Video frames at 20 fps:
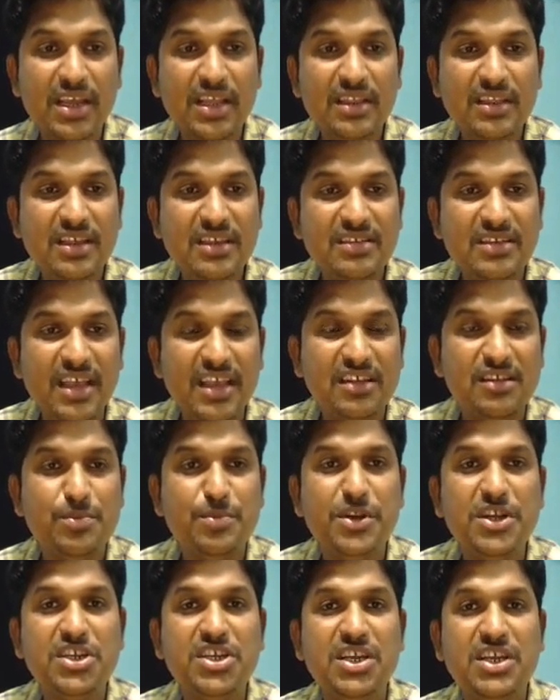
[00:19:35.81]
this
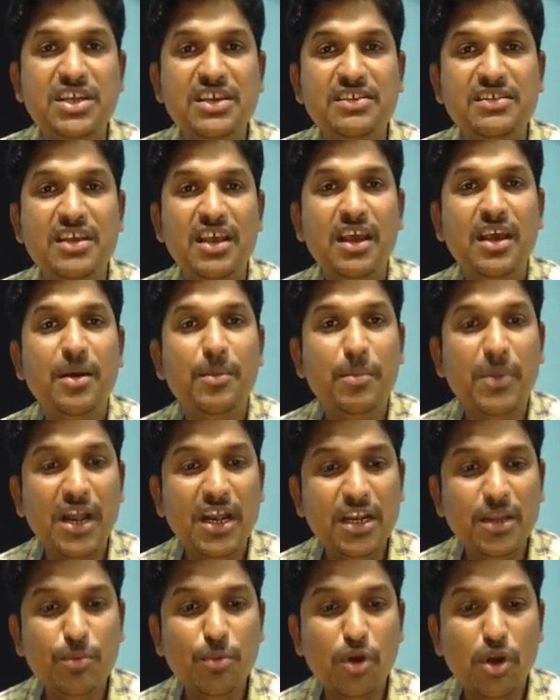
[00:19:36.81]
expression is
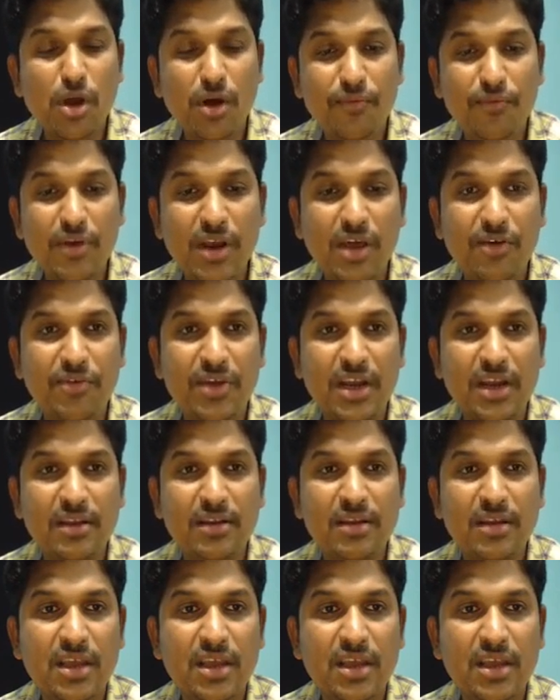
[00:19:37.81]
multiple of 11.